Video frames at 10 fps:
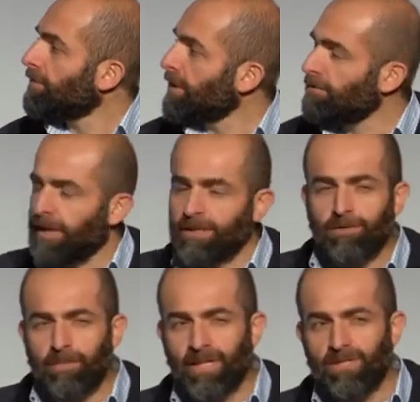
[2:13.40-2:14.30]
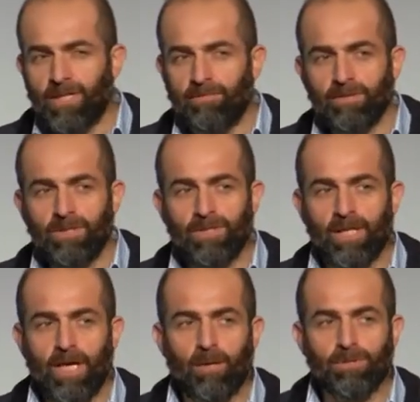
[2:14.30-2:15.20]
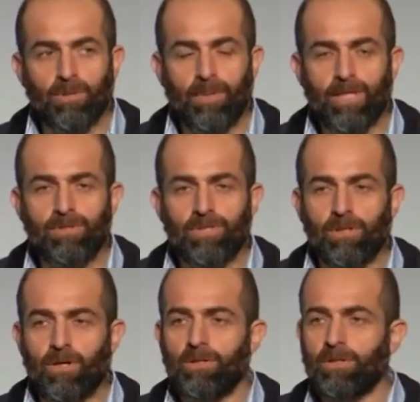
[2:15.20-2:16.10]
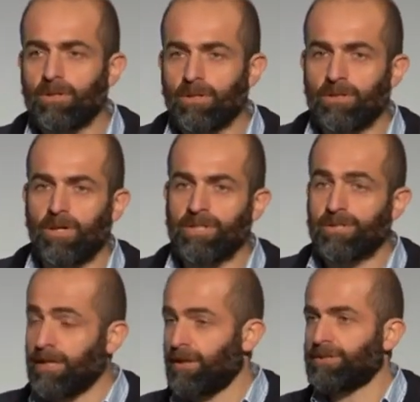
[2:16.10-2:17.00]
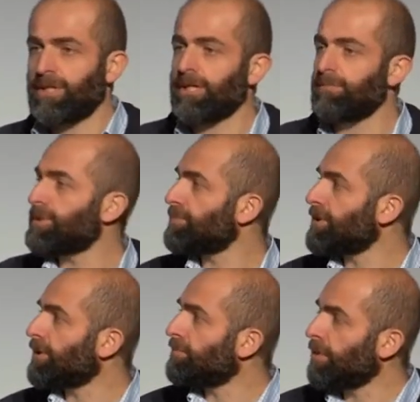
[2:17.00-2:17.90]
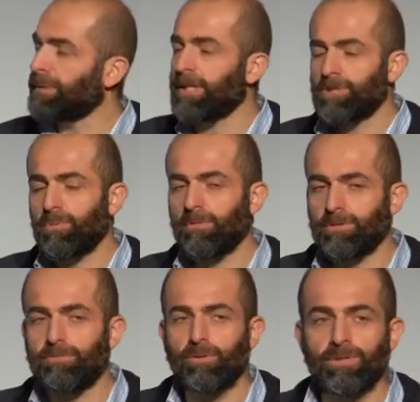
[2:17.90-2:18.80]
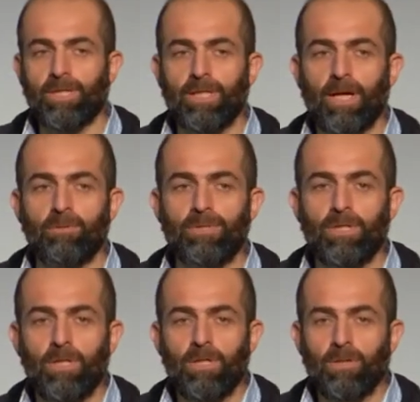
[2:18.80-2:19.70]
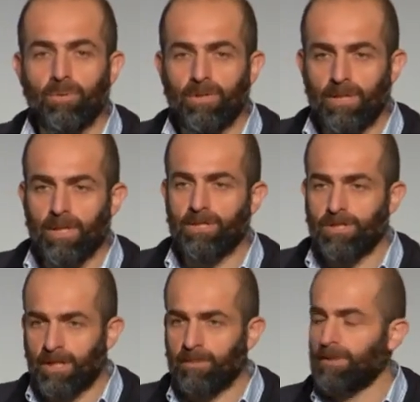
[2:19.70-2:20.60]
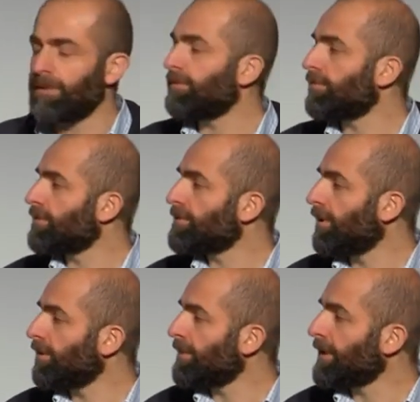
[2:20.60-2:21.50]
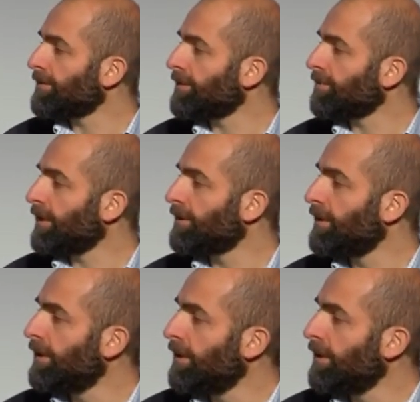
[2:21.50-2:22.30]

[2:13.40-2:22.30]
It runs for about 7 to 10 hours on batteries alone, and on a nice day like today in Brisbane, you could probably get 12 to 14 hours with the energy coming in through the solar panels as well.